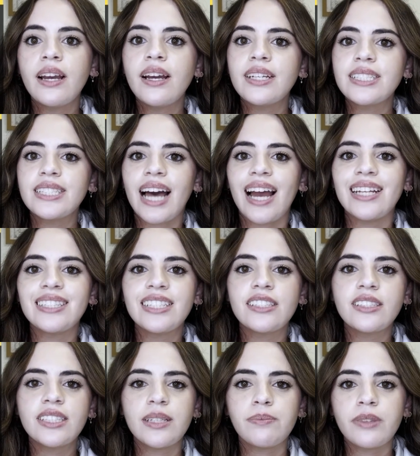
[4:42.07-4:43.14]
Signs and
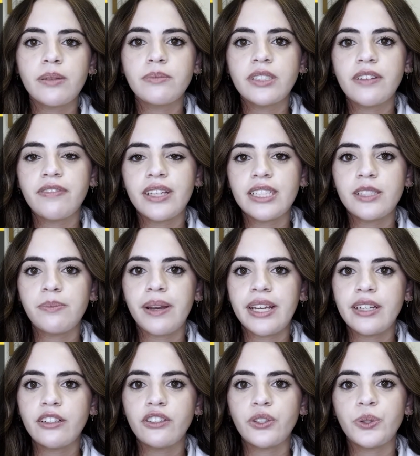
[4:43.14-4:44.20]
symptoms of this may
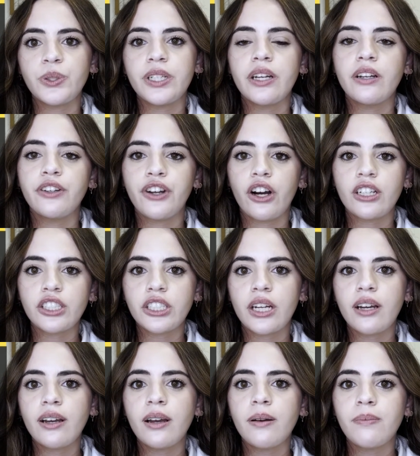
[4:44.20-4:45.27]
include
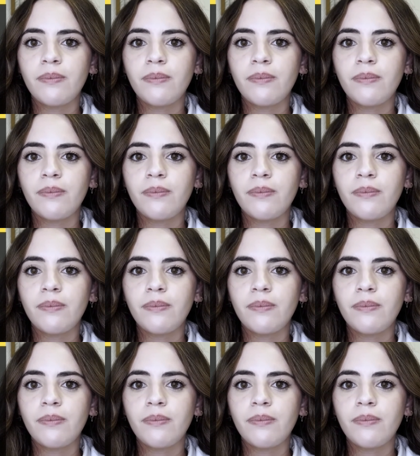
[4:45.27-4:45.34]
nausea,